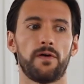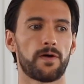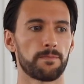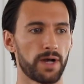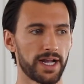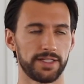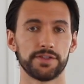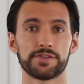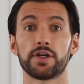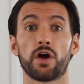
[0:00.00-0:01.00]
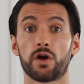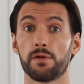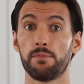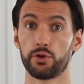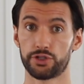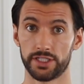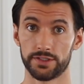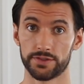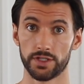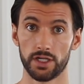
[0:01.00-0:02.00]
our minds, our
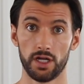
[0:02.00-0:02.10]
emotions.